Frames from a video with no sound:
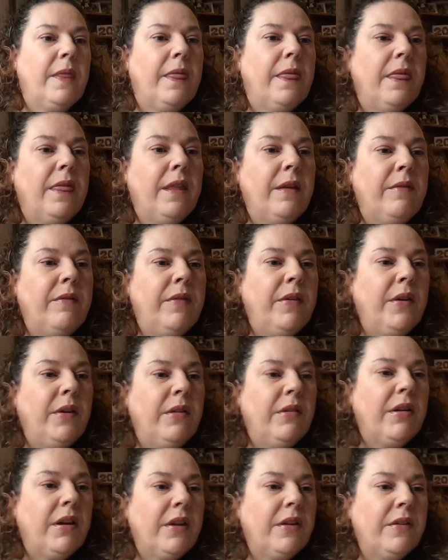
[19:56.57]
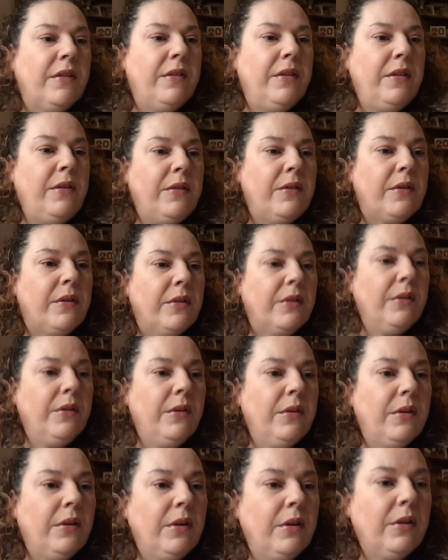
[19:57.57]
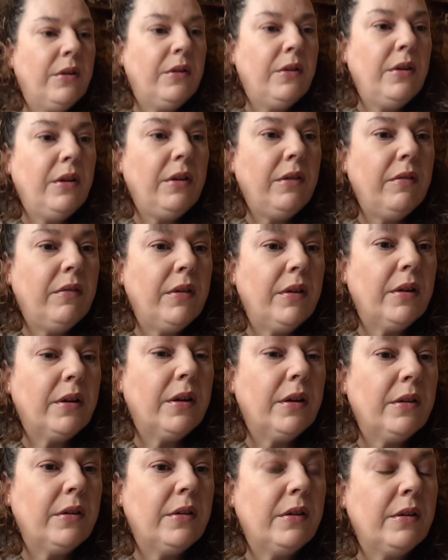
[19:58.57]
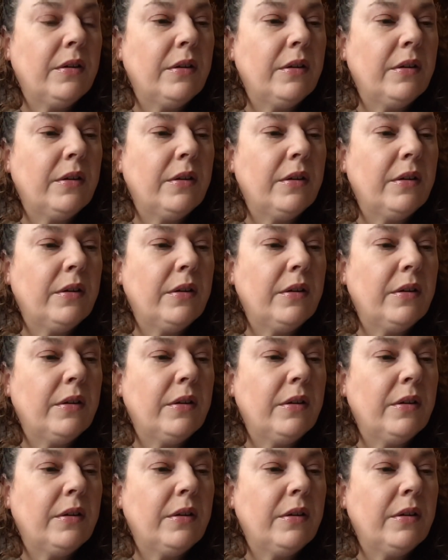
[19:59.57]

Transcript: the fairy assistant, see if I can.